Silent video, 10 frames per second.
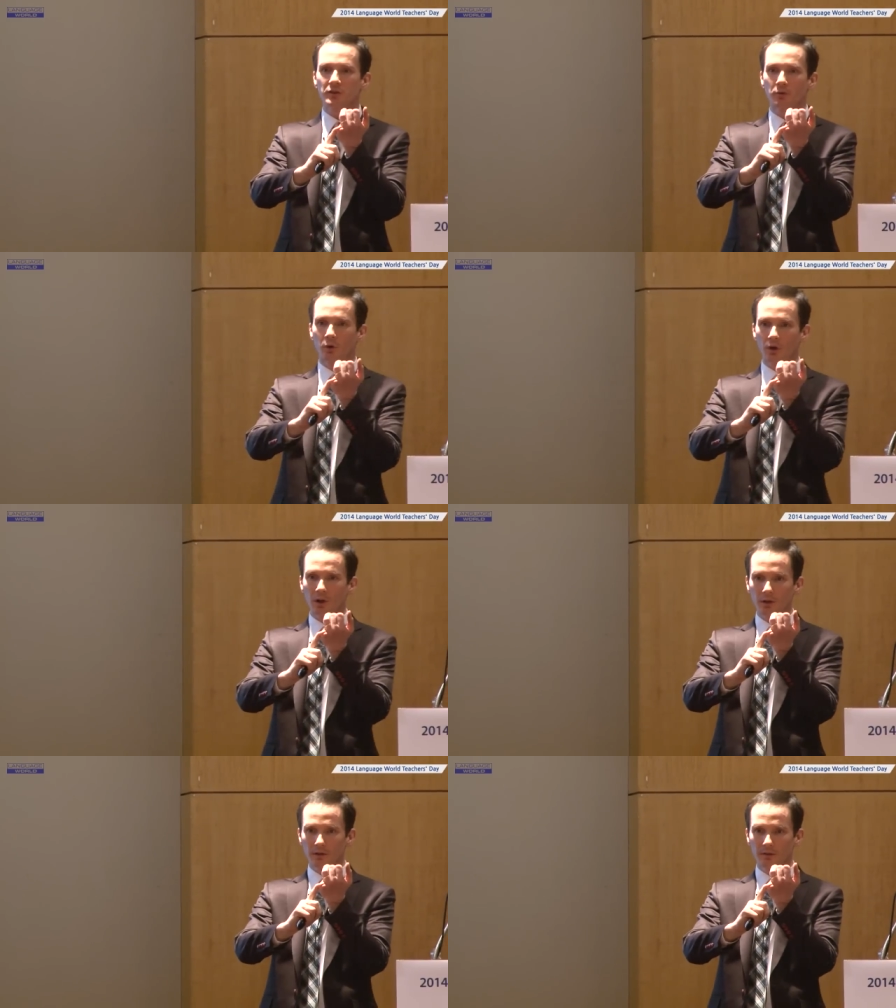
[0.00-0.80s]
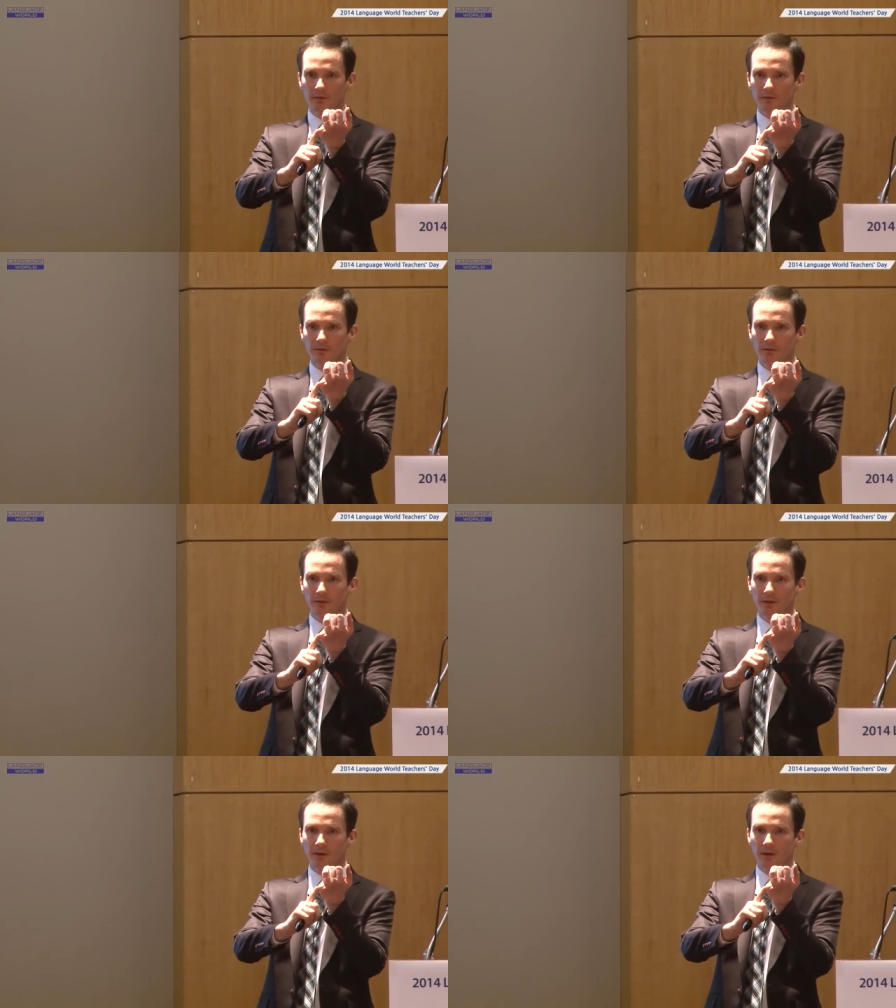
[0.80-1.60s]
the rule,
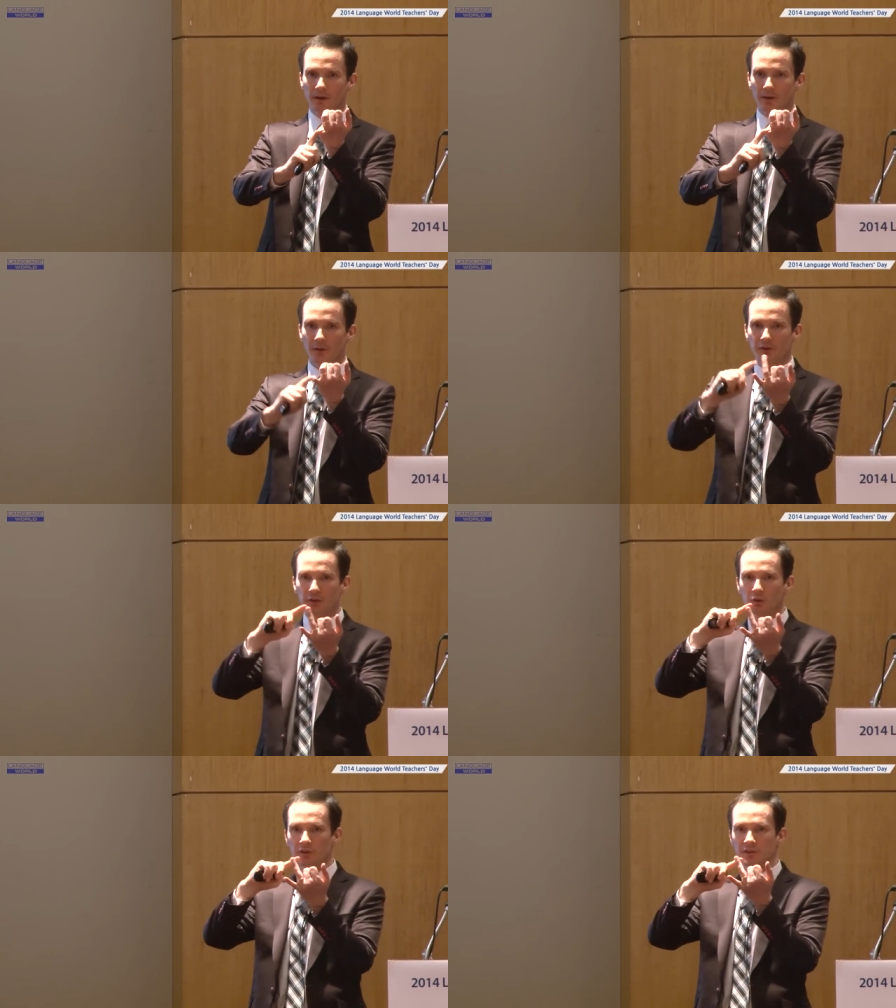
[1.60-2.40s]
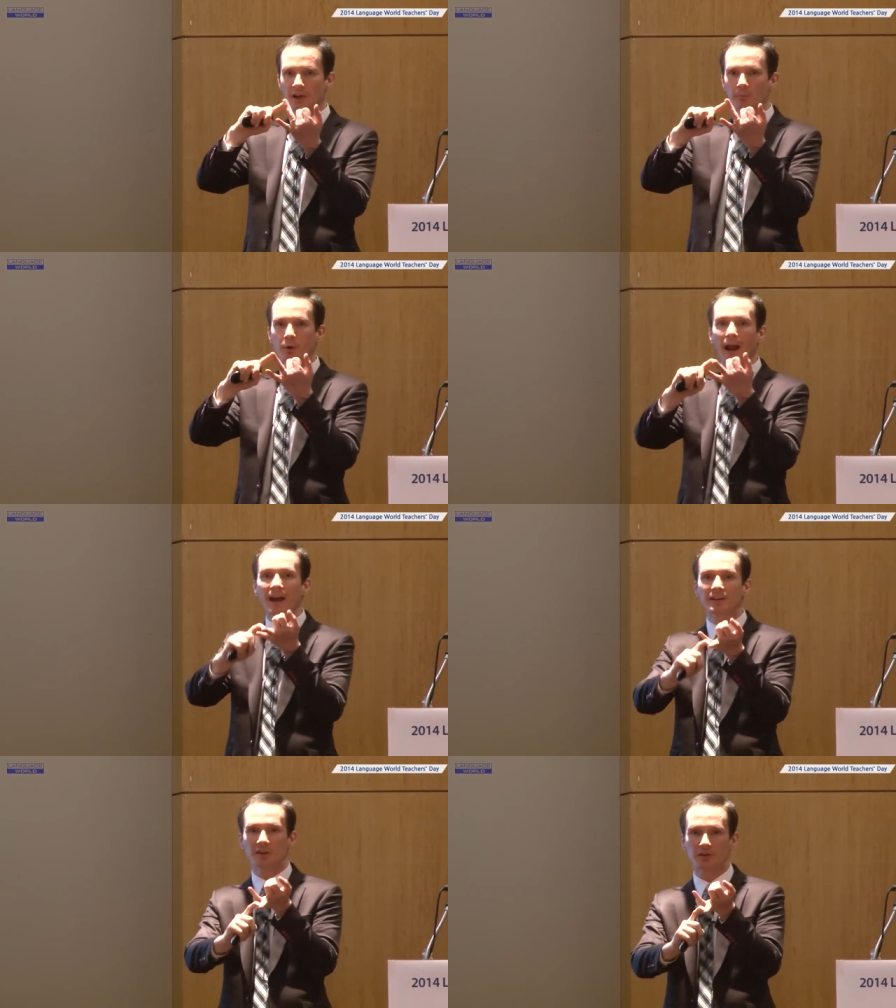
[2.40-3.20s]
the students
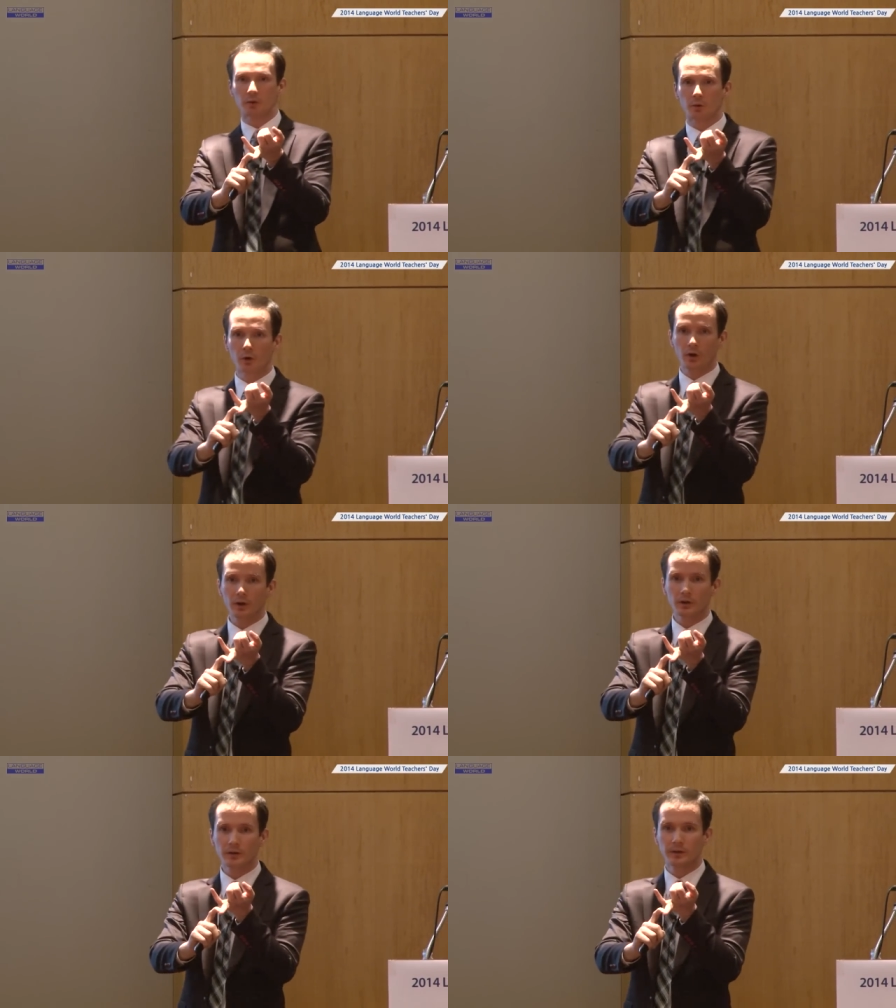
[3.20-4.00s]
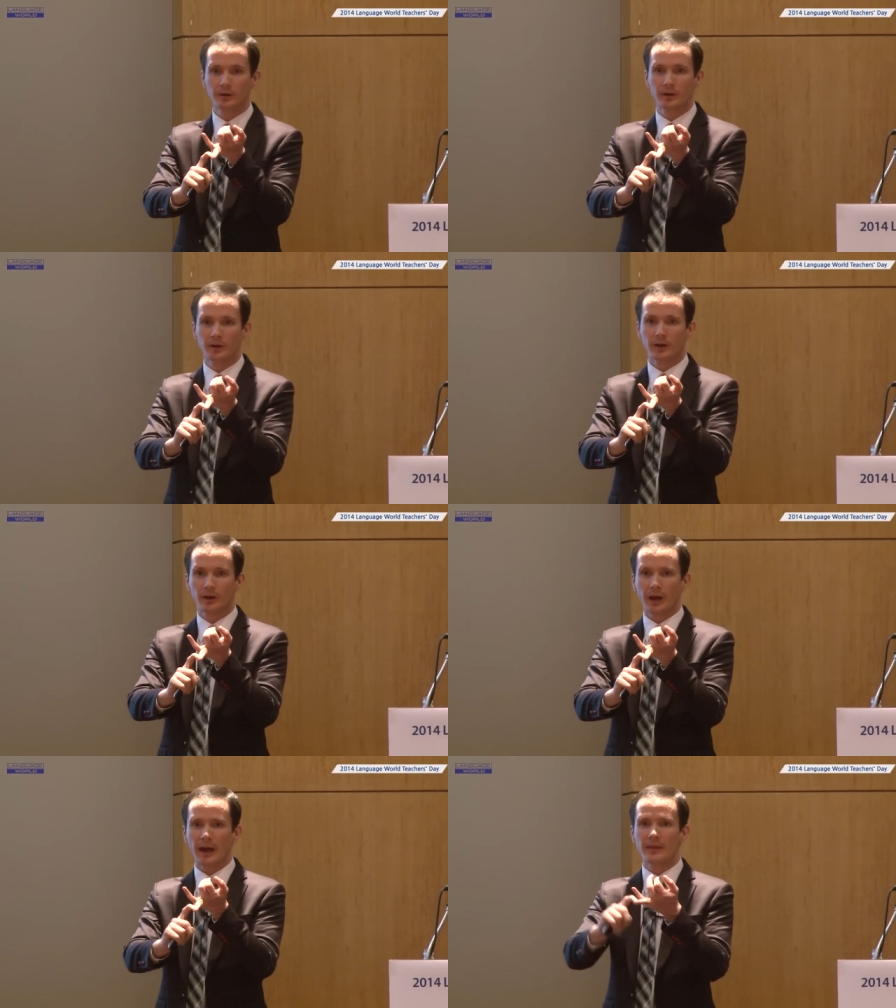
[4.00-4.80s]
practice the rule,
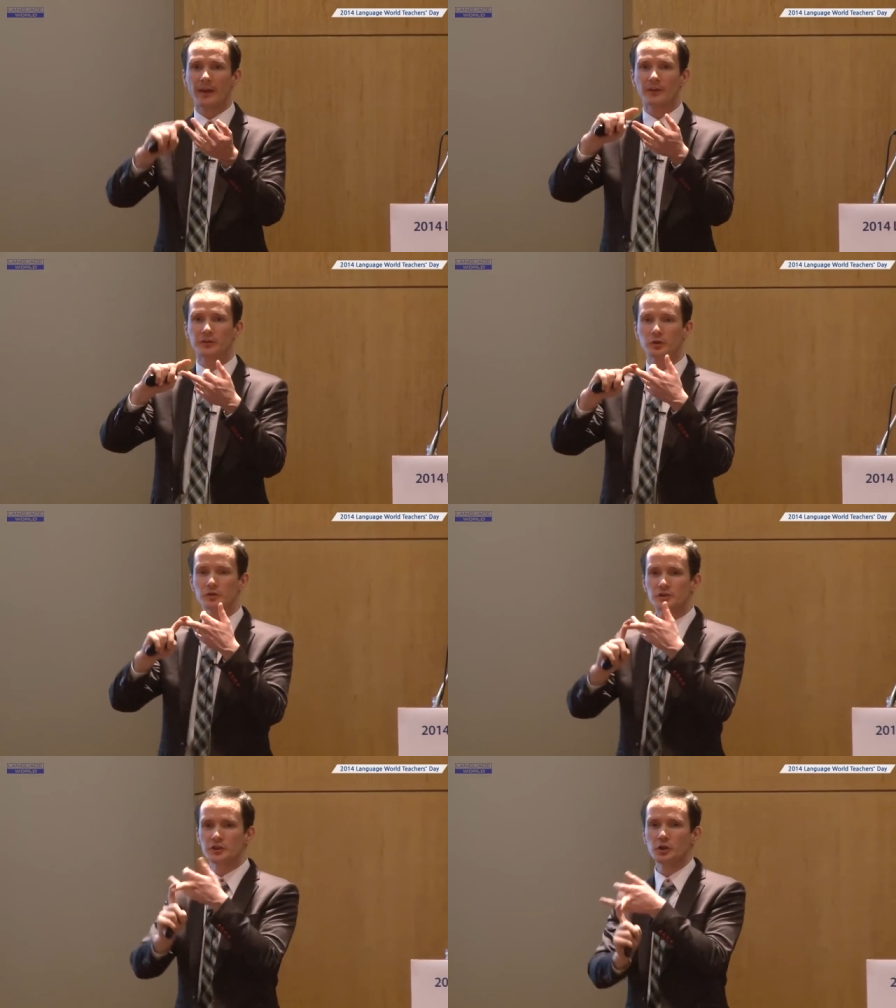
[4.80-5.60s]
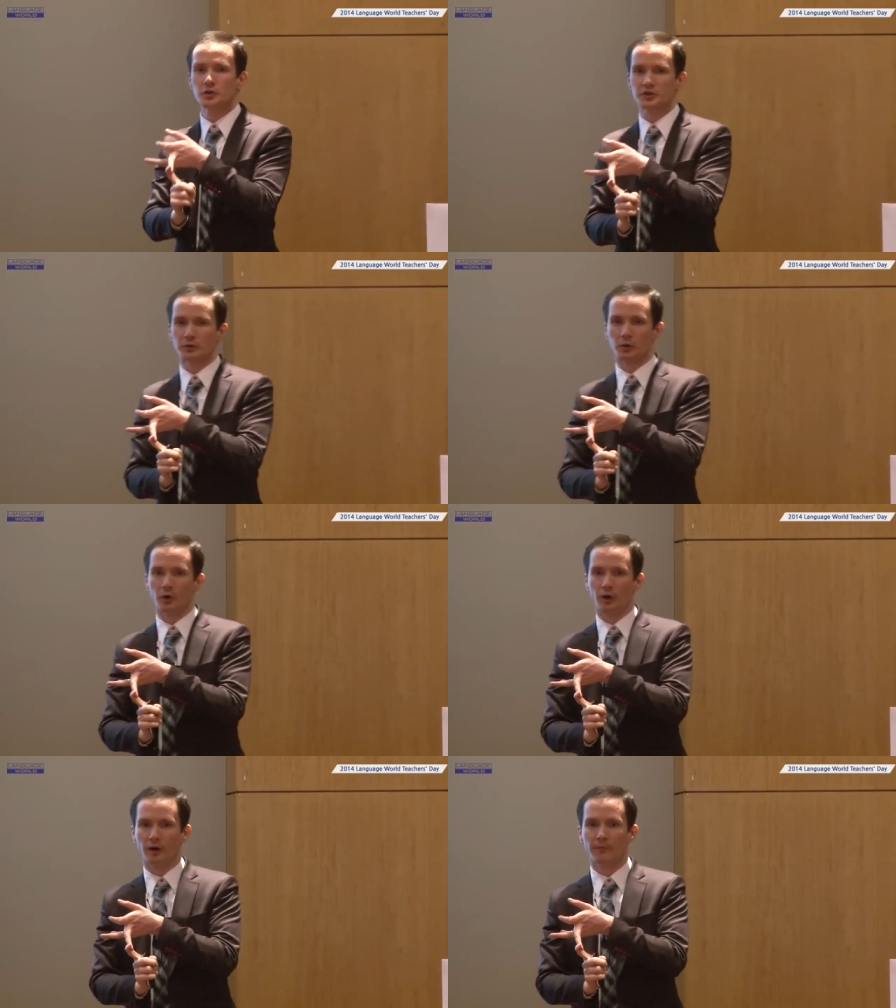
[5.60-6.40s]
and then the students use the
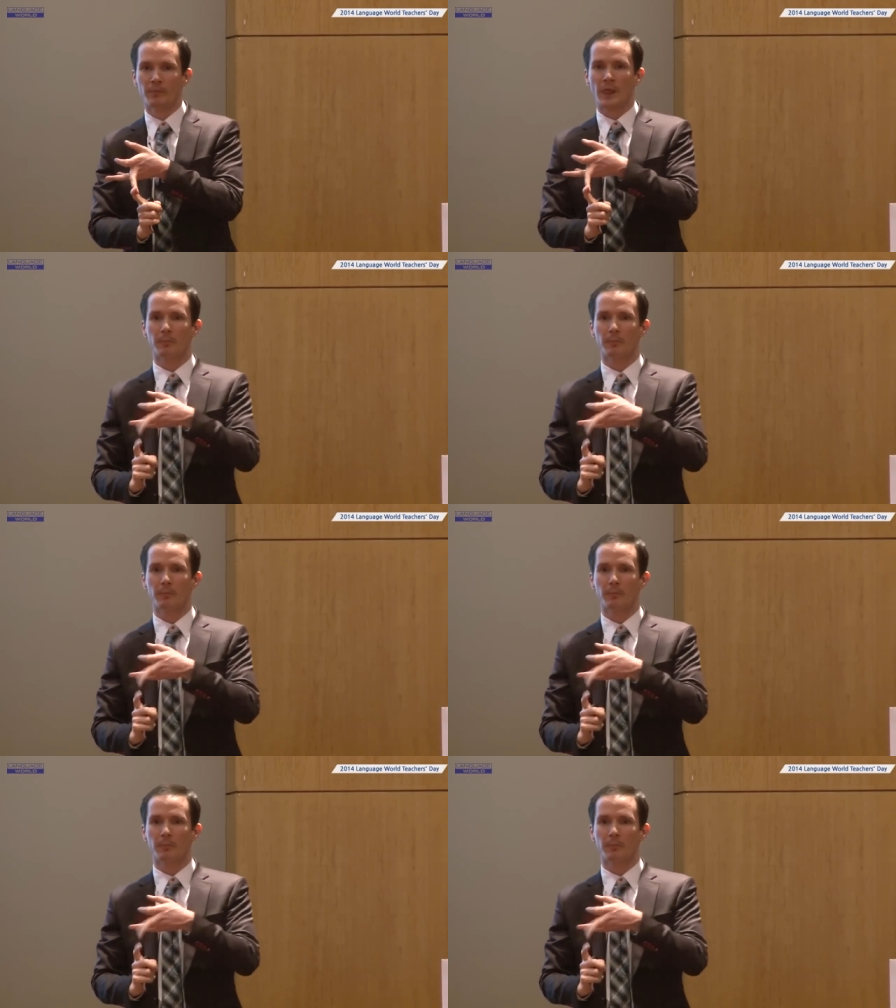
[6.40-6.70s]
rule.